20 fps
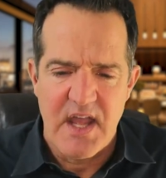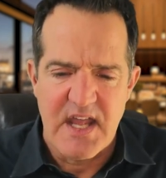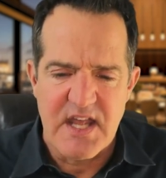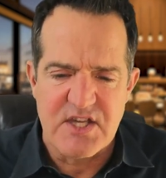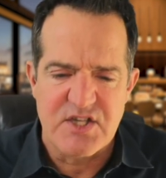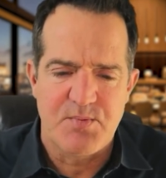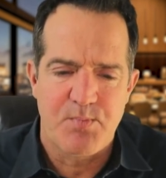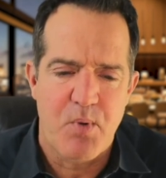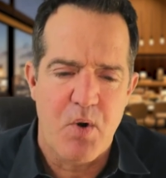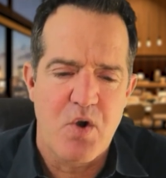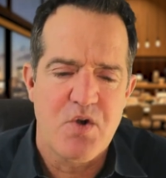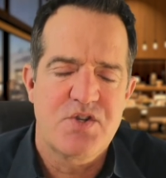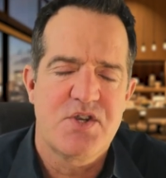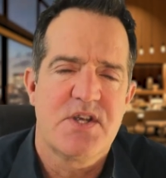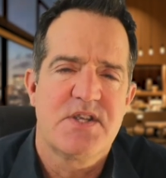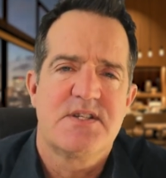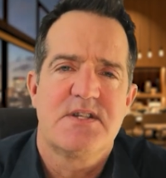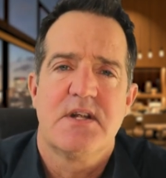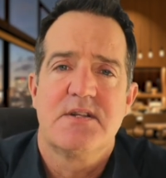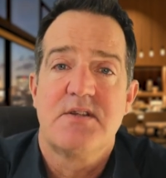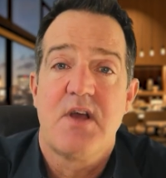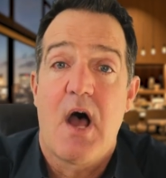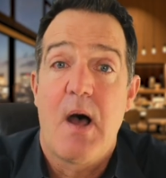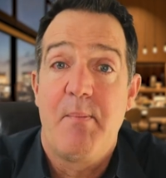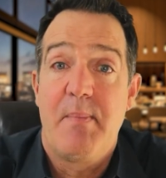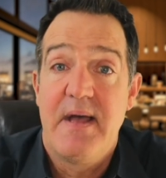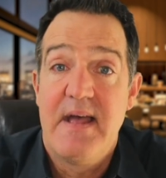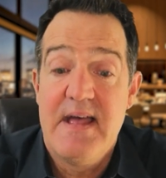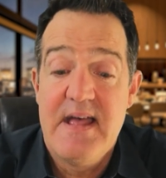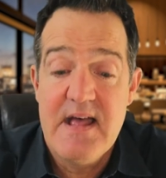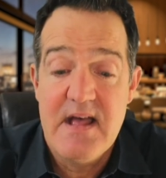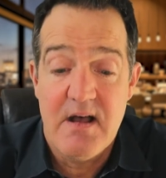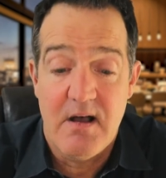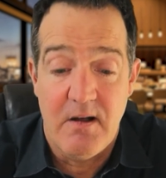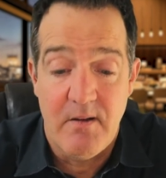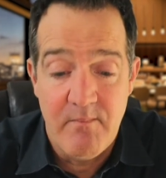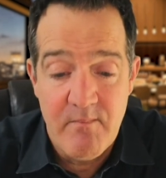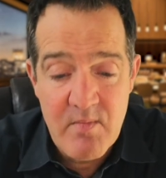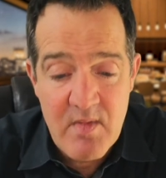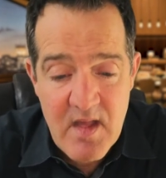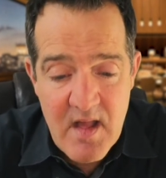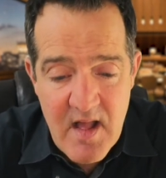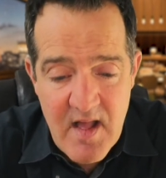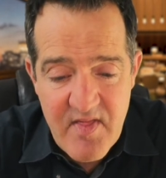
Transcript: is purchased atop a hill.